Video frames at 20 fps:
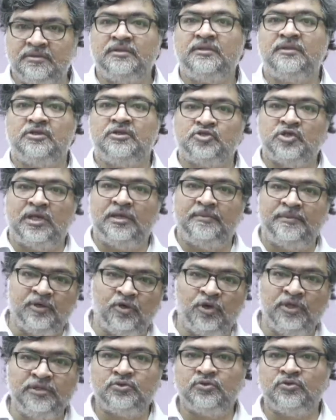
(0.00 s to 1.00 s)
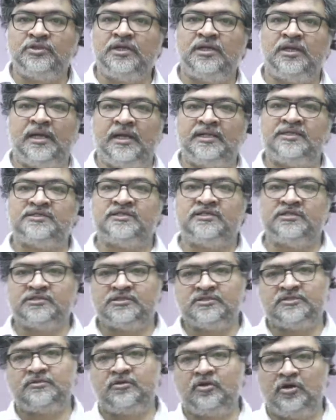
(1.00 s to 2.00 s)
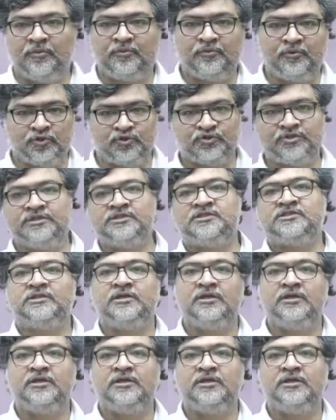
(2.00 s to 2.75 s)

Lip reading: So I'll be going through the answers of questions